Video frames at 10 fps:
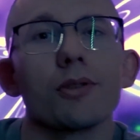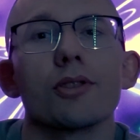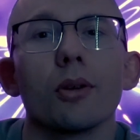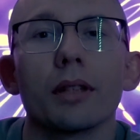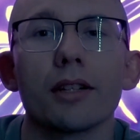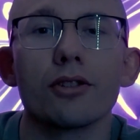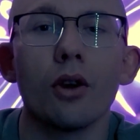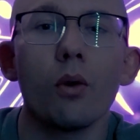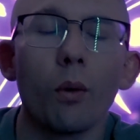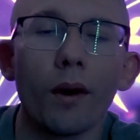so there's
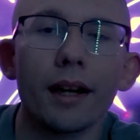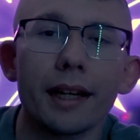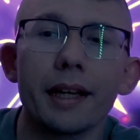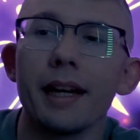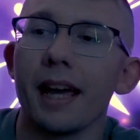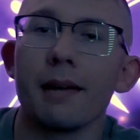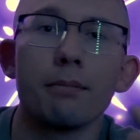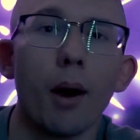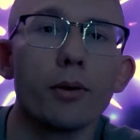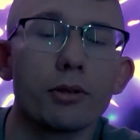no worry in
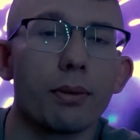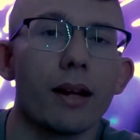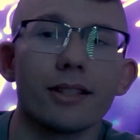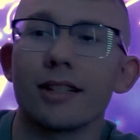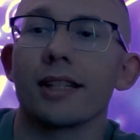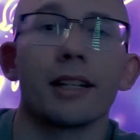post-processing